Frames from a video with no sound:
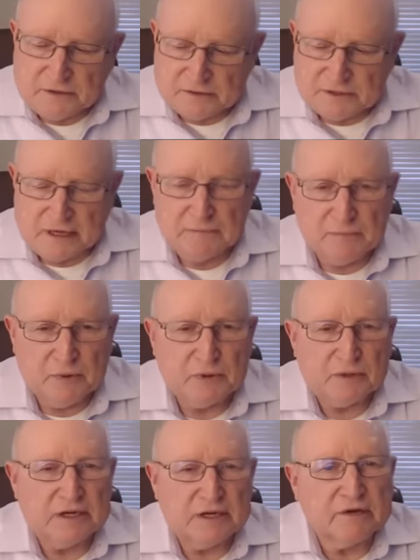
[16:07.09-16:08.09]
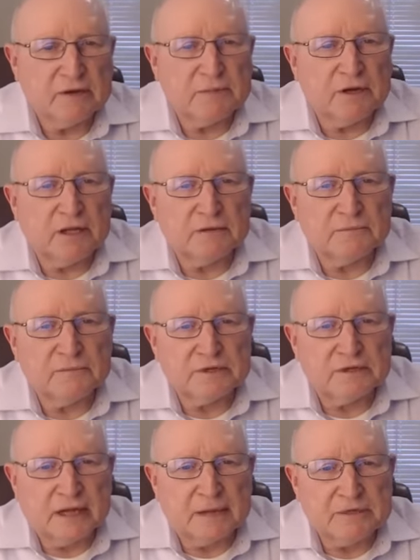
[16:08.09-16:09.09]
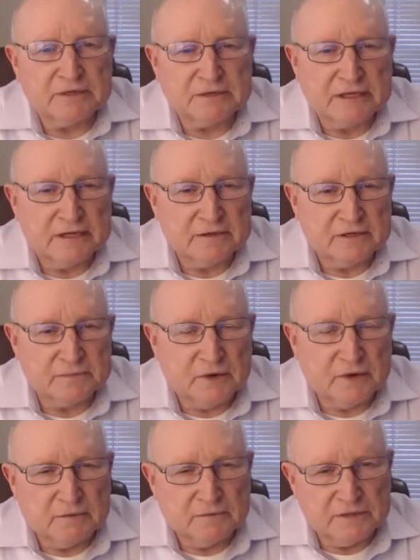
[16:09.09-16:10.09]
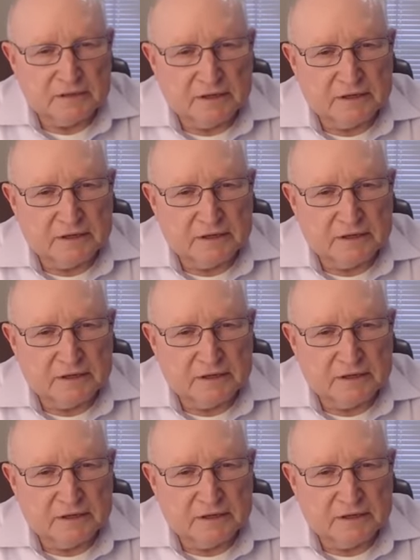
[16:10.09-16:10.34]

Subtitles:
same productivity problems and absenteeism problems that